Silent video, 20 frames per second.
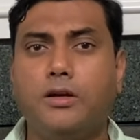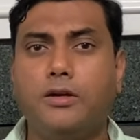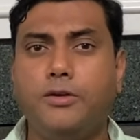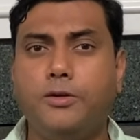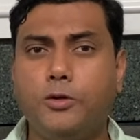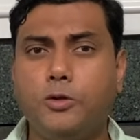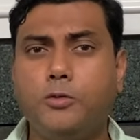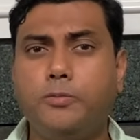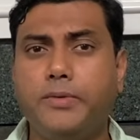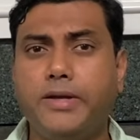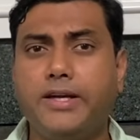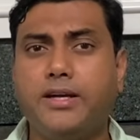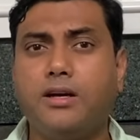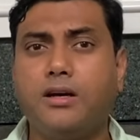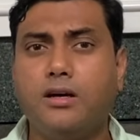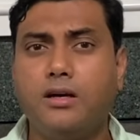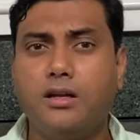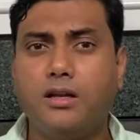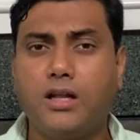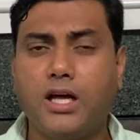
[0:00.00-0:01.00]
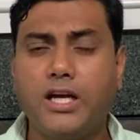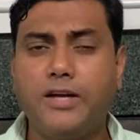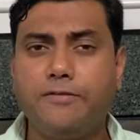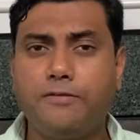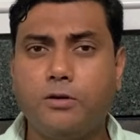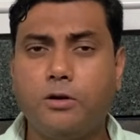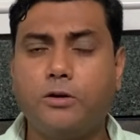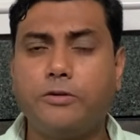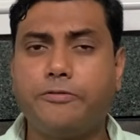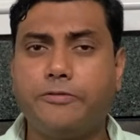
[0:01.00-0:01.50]
You make
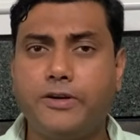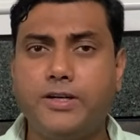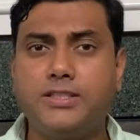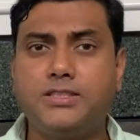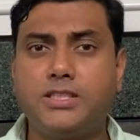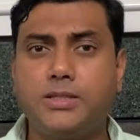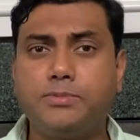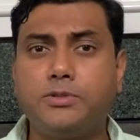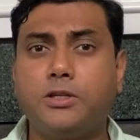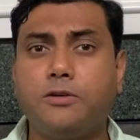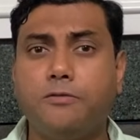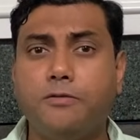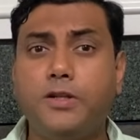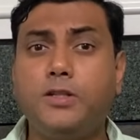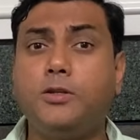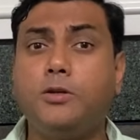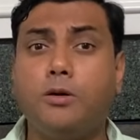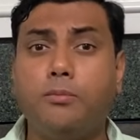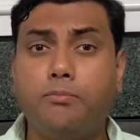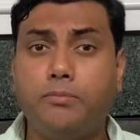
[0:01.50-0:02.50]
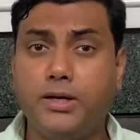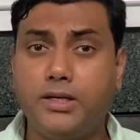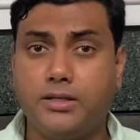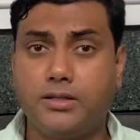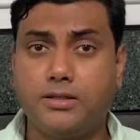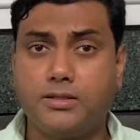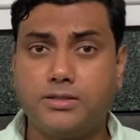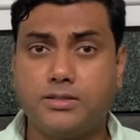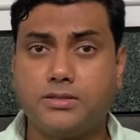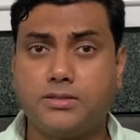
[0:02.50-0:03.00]
lifelong friendships with your
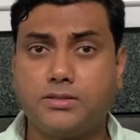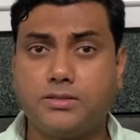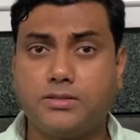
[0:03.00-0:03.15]
mentors.